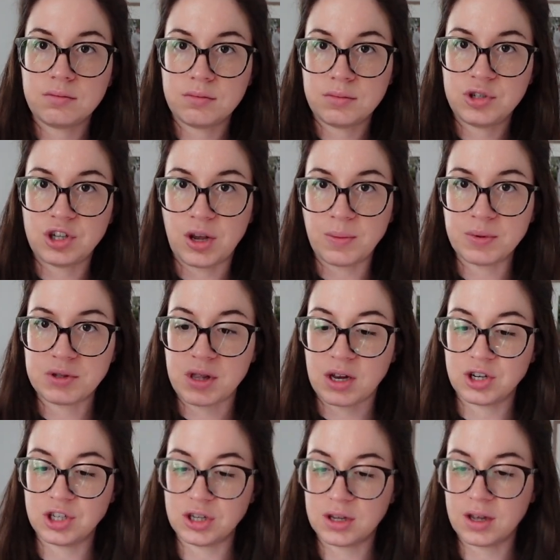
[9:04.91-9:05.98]
shapes that
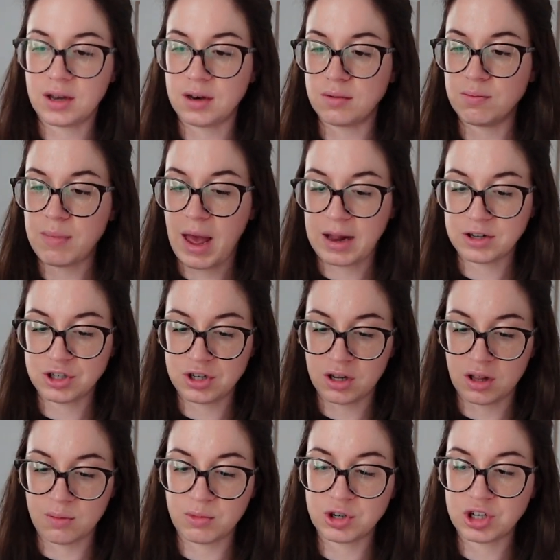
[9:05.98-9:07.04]
she can match to
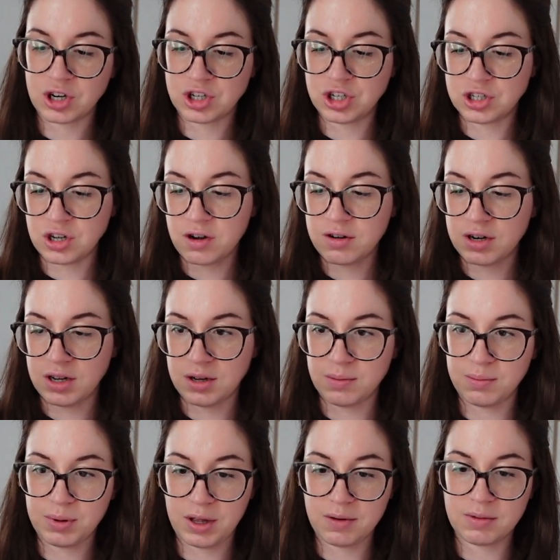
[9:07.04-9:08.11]
them, which she's already
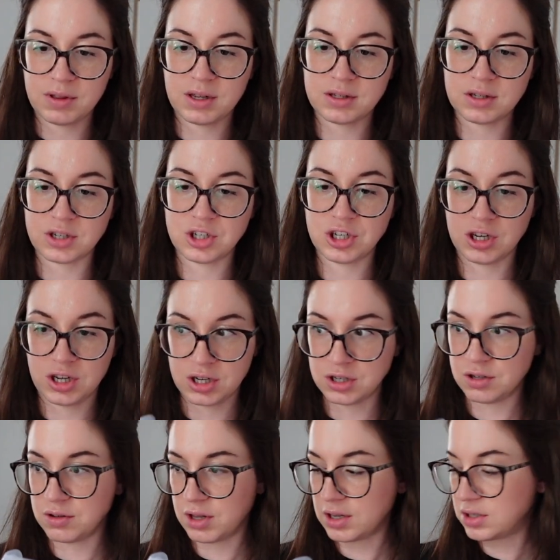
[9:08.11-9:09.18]
played with this and she can
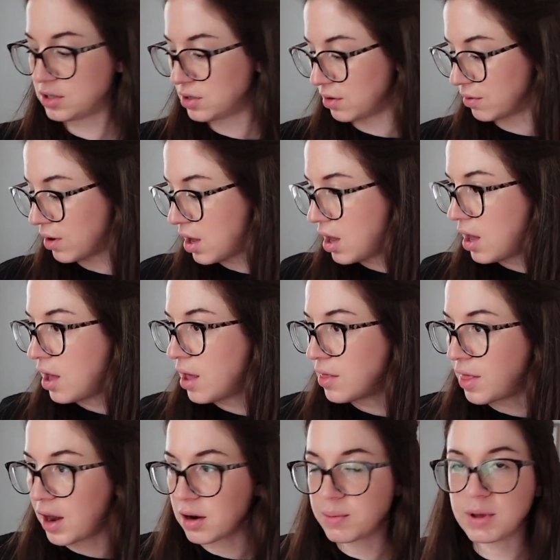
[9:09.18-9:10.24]
do this, so
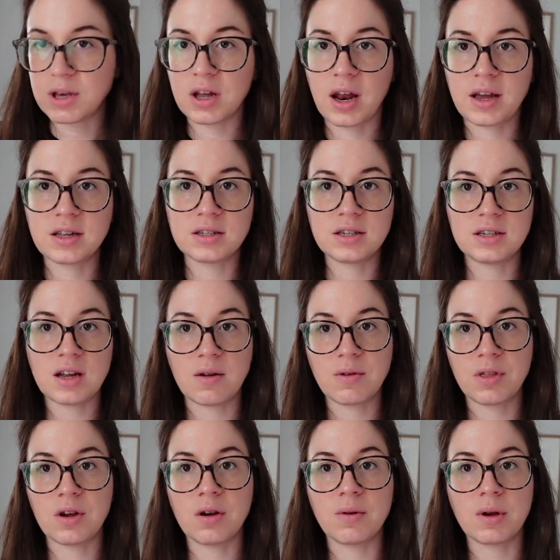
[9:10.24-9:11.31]
that'll be good. I could sit down
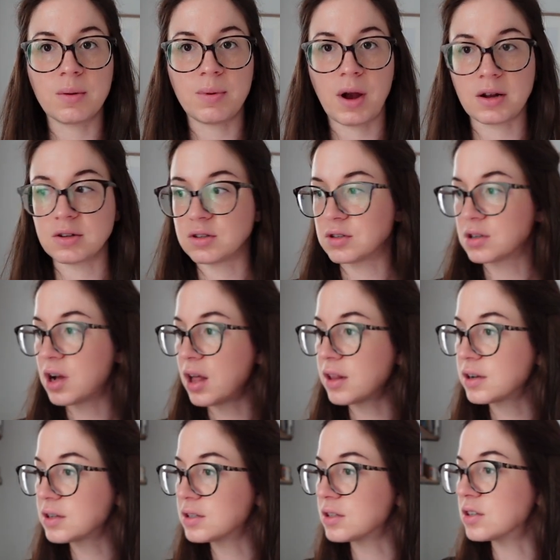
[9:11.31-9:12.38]
with her, we could practice her
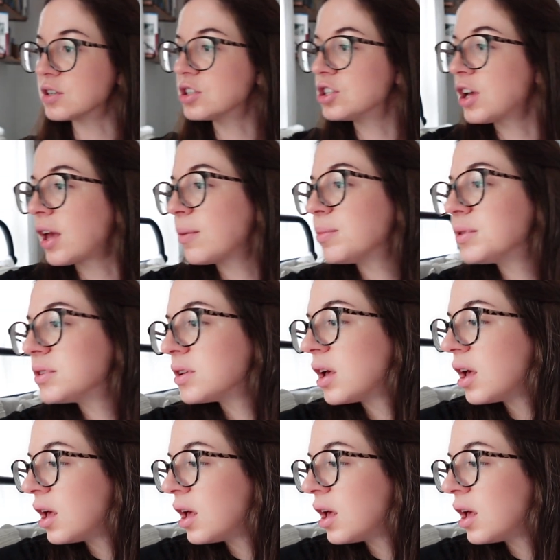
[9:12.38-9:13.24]
colors and her shapes.